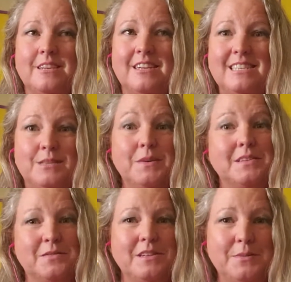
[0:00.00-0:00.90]
It
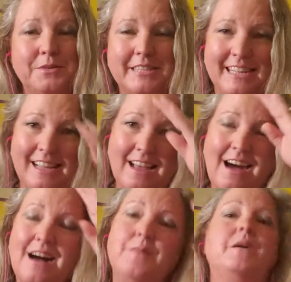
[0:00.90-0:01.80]
smells really pretty.
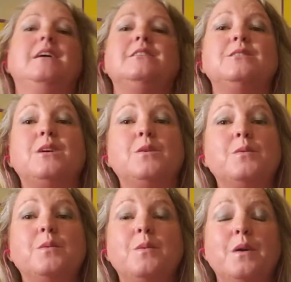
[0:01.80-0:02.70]

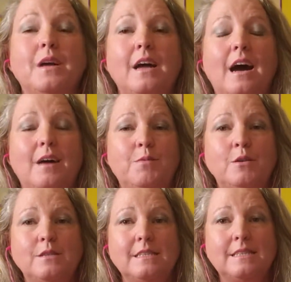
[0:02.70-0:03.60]
So
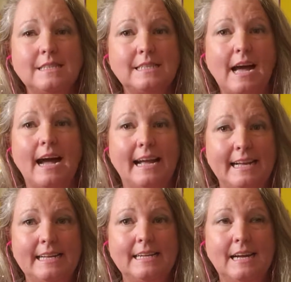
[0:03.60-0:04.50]
roses is the
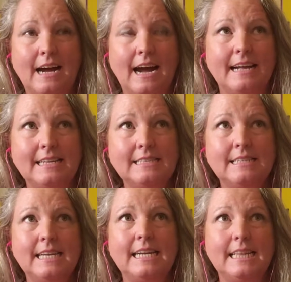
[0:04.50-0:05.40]
highest
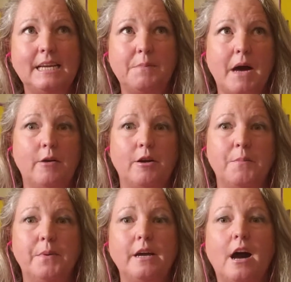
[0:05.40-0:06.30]
healing power,
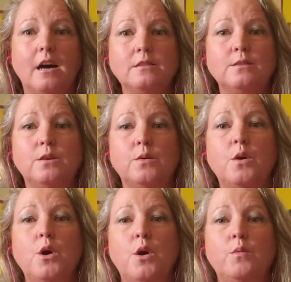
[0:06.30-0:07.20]
but also
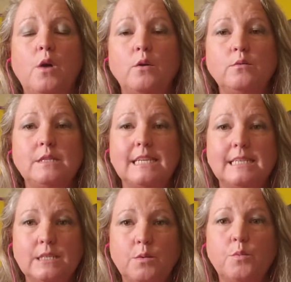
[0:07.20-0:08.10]
rose
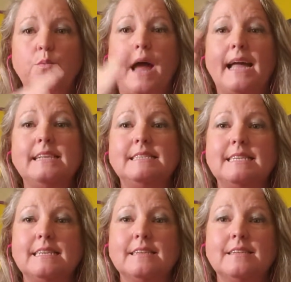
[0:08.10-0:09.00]
is
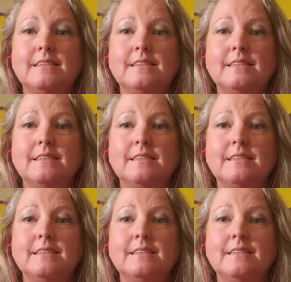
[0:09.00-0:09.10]
rising.